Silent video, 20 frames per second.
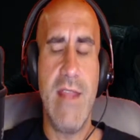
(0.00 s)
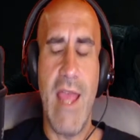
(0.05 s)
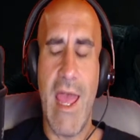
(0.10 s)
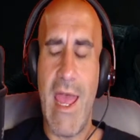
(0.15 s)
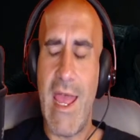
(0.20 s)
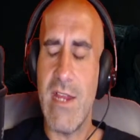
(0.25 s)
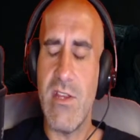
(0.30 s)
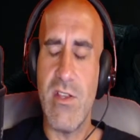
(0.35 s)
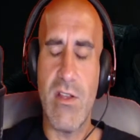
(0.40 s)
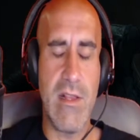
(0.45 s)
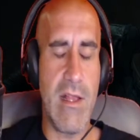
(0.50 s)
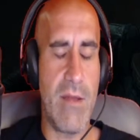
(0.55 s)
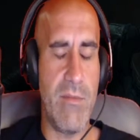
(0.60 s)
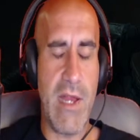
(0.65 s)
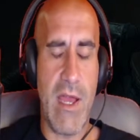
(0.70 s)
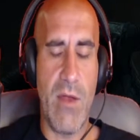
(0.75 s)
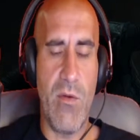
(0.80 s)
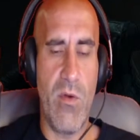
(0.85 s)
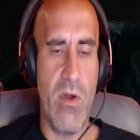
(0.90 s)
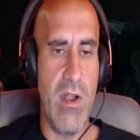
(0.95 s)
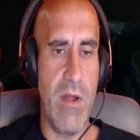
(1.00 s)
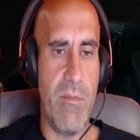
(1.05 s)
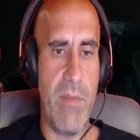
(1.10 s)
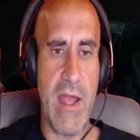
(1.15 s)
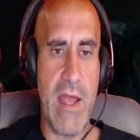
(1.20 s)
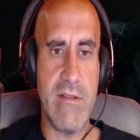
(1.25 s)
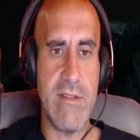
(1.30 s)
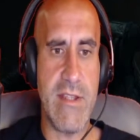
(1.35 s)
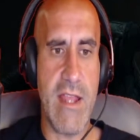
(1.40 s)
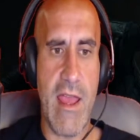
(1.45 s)
Daniel. I'm not worried
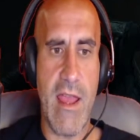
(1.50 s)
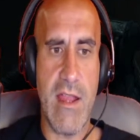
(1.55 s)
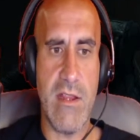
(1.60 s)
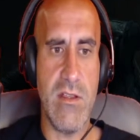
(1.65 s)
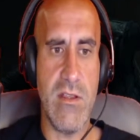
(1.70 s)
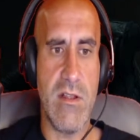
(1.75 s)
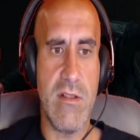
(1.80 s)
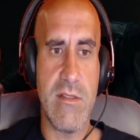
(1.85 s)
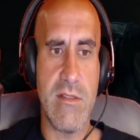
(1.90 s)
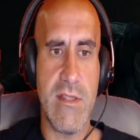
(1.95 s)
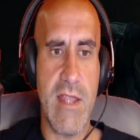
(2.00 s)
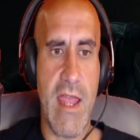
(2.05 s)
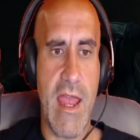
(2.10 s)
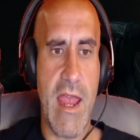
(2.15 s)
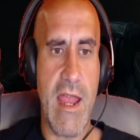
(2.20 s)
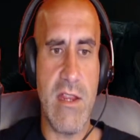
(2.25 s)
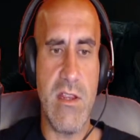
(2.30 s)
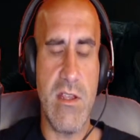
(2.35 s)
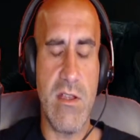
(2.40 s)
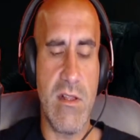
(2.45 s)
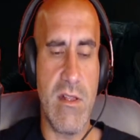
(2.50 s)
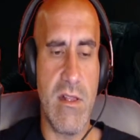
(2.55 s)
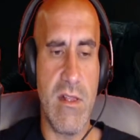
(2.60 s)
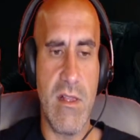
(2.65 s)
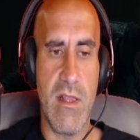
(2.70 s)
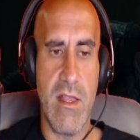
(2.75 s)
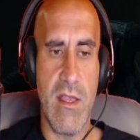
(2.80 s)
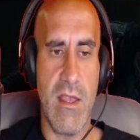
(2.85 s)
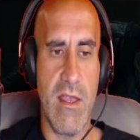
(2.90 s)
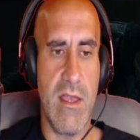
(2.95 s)
about Daniel.
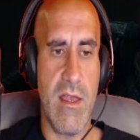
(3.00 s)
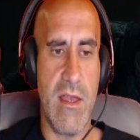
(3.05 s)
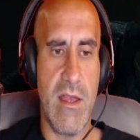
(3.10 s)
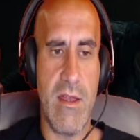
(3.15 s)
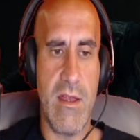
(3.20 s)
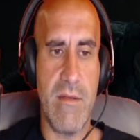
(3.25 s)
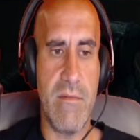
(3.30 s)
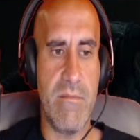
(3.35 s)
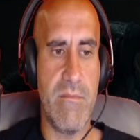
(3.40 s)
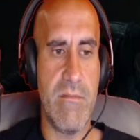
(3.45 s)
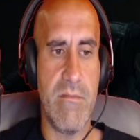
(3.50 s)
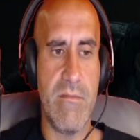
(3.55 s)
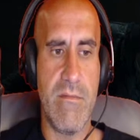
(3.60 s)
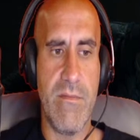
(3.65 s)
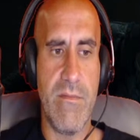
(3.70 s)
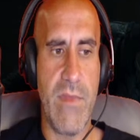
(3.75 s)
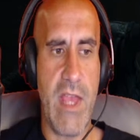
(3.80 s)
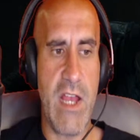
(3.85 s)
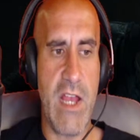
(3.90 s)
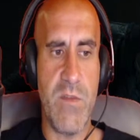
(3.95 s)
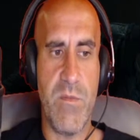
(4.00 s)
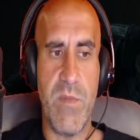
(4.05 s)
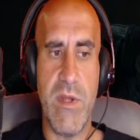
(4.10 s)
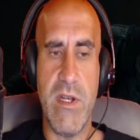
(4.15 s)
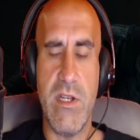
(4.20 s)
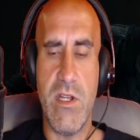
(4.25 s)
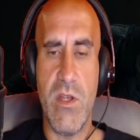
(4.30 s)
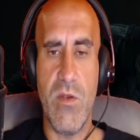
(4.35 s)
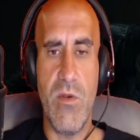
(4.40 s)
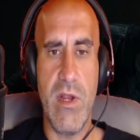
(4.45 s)
Daniel has
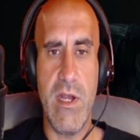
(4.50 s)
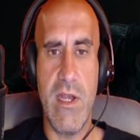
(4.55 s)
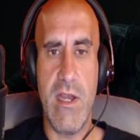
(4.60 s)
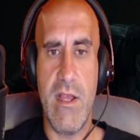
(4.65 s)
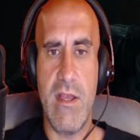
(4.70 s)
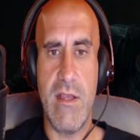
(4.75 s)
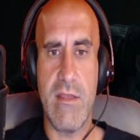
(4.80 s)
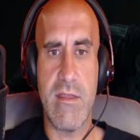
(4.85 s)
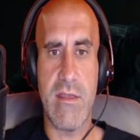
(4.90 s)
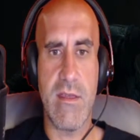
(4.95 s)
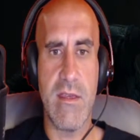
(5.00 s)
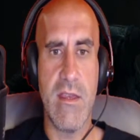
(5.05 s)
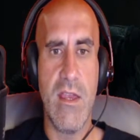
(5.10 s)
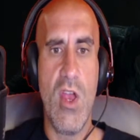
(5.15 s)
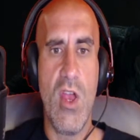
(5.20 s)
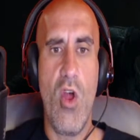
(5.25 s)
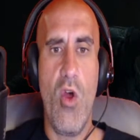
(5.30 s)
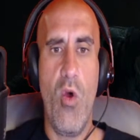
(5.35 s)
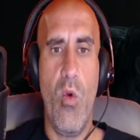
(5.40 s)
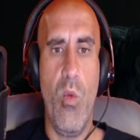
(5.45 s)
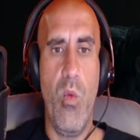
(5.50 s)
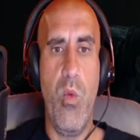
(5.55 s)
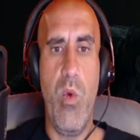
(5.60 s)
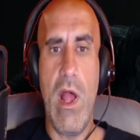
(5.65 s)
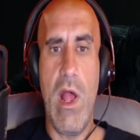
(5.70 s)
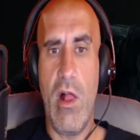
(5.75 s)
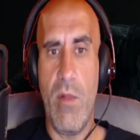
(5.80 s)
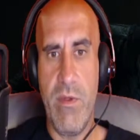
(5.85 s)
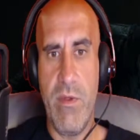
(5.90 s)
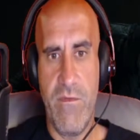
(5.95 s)
been doing this
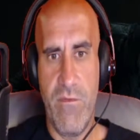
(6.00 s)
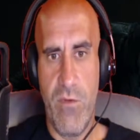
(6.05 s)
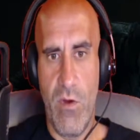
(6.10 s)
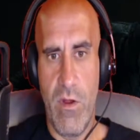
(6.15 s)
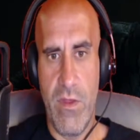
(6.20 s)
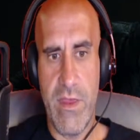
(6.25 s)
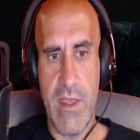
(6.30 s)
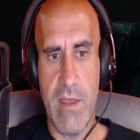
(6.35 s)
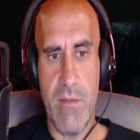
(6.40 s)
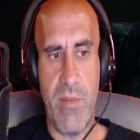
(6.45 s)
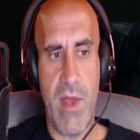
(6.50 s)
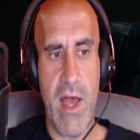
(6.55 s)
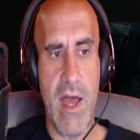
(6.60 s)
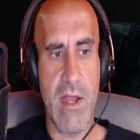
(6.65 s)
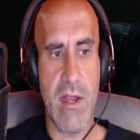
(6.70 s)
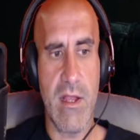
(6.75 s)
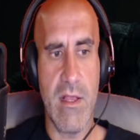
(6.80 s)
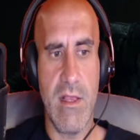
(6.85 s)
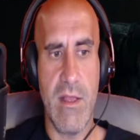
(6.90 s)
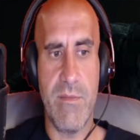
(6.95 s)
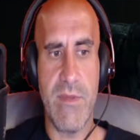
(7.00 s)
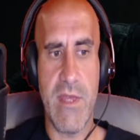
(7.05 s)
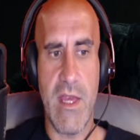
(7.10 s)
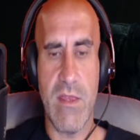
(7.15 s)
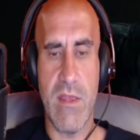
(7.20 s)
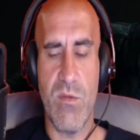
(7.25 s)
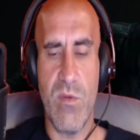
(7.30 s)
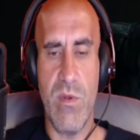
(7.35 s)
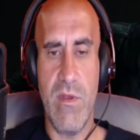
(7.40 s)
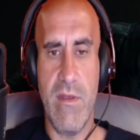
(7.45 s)
well before the apocalypse,
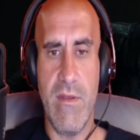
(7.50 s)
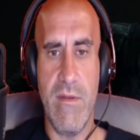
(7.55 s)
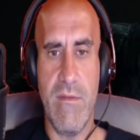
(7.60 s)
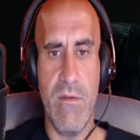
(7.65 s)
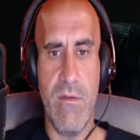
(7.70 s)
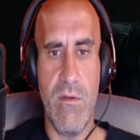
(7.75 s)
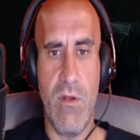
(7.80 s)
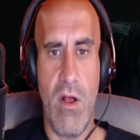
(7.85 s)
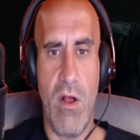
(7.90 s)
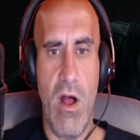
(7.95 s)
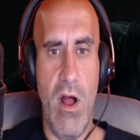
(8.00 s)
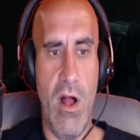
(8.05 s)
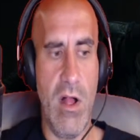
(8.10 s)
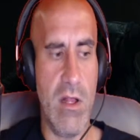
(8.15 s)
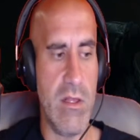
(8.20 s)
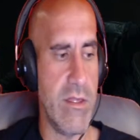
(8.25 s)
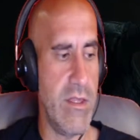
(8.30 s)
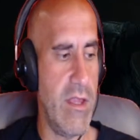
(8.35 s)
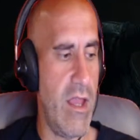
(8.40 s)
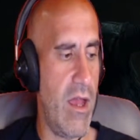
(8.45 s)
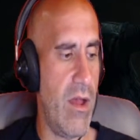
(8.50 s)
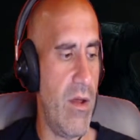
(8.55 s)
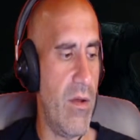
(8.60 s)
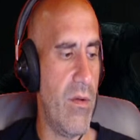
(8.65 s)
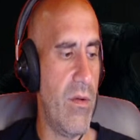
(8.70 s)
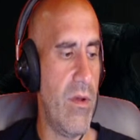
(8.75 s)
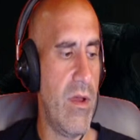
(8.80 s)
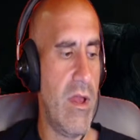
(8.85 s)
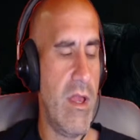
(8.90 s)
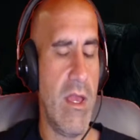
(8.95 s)
as we all
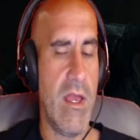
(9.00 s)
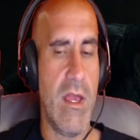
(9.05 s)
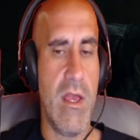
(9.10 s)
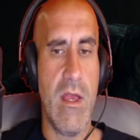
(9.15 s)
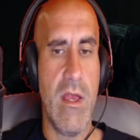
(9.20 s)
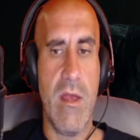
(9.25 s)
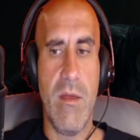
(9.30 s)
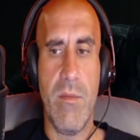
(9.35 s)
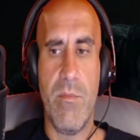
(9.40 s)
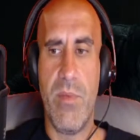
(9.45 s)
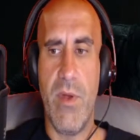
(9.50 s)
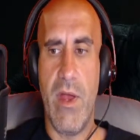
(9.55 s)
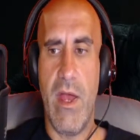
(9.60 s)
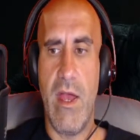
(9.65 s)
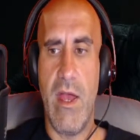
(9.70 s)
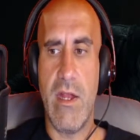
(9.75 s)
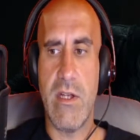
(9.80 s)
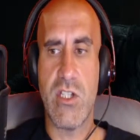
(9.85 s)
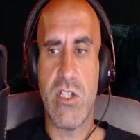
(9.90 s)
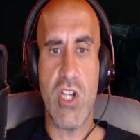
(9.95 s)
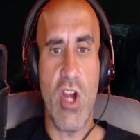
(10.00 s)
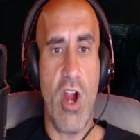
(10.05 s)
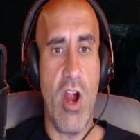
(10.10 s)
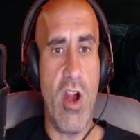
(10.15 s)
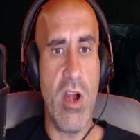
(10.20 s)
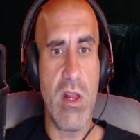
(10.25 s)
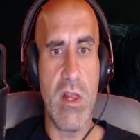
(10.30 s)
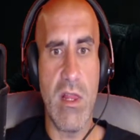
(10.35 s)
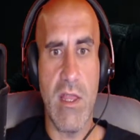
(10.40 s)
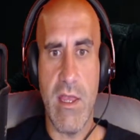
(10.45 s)
know. But
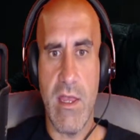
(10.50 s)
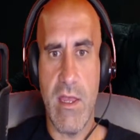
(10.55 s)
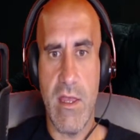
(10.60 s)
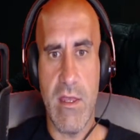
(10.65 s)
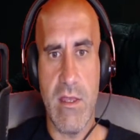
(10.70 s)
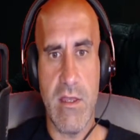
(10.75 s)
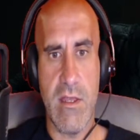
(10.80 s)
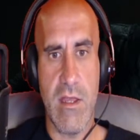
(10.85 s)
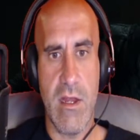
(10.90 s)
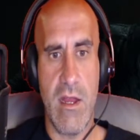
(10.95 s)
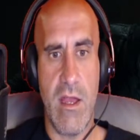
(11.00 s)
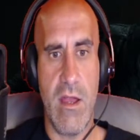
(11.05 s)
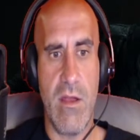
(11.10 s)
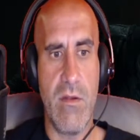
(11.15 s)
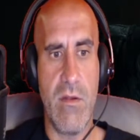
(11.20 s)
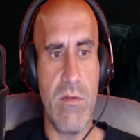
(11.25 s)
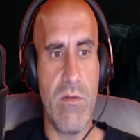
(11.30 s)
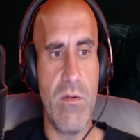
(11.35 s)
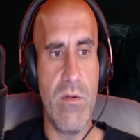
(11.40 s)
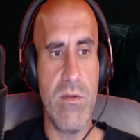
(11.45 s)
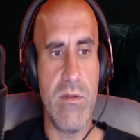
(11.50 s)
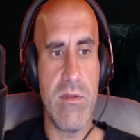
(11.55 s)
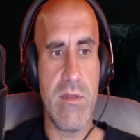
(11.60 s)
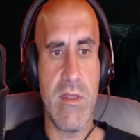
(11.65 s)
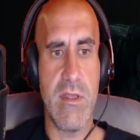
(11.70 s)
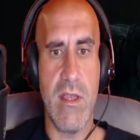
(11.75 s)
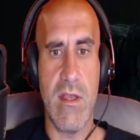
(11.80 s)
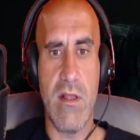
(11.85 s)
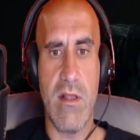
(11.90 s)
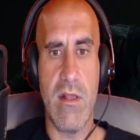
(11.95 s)
Charlie, who's
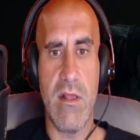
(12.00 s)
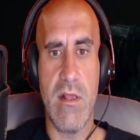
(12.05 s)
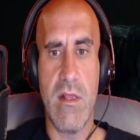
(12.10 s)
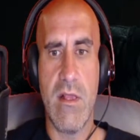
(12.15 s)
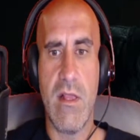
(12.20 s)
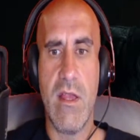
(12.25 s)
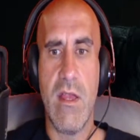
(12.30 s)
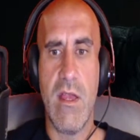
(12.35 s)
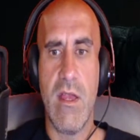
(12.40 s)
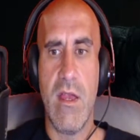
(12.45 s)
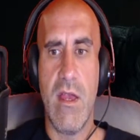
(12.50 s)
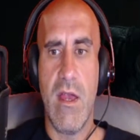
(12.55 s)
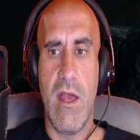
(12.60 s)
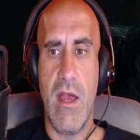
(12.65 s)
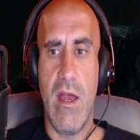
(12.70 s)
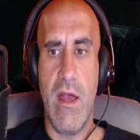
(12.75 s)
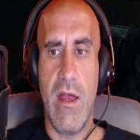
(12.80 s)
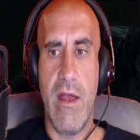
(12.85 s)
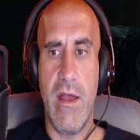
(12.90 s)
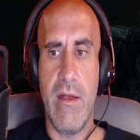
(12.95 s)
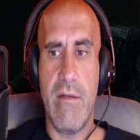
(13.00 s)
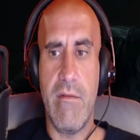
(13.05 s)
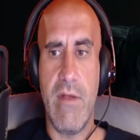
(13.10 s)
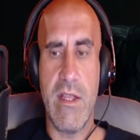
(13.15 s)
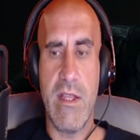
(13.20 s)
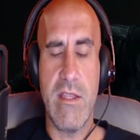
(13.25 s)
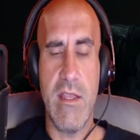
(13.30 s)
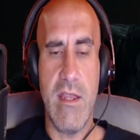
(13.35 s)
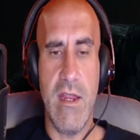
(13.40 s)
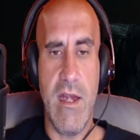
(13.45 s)
still
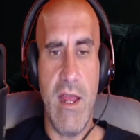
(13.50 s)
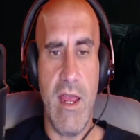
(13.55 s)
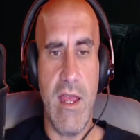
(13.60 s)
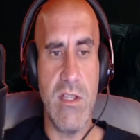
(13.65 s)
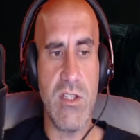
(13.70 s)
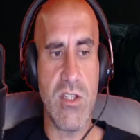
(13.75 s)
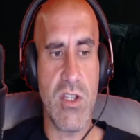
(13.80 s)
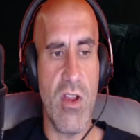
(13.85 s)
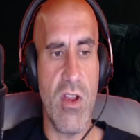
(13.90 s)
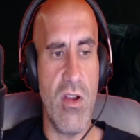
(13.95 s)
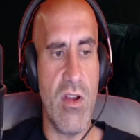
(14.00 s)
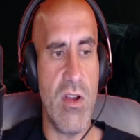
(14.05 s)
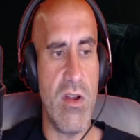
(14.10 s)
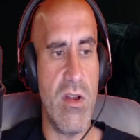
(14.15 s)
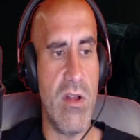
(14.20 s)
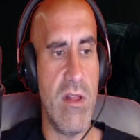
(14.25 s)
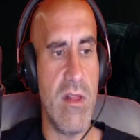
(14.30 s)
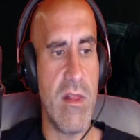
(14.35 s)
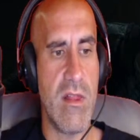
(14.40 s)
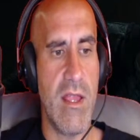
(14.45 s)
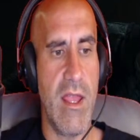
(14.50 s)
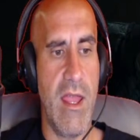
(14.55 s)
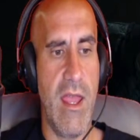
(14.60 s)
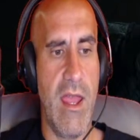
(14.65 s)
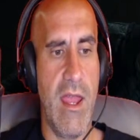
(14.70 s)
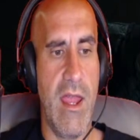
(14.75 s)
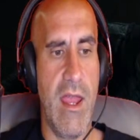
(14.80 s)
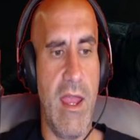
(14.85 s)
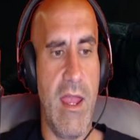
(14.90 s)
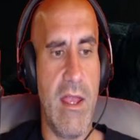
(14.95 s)
a teenage girl,
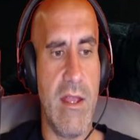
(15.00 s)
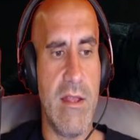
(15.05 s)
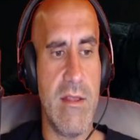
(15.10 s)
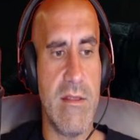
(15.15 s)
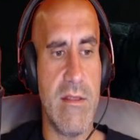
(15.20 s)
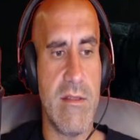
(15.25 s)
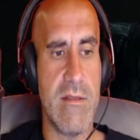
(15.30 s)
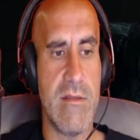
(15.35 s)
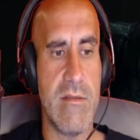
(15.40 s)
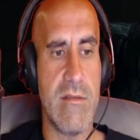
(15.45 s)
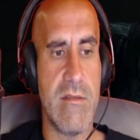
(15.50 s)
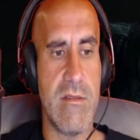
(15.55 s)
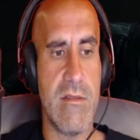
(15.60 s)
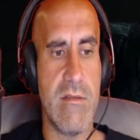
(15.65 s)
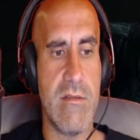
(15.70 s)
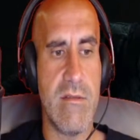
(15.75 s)
and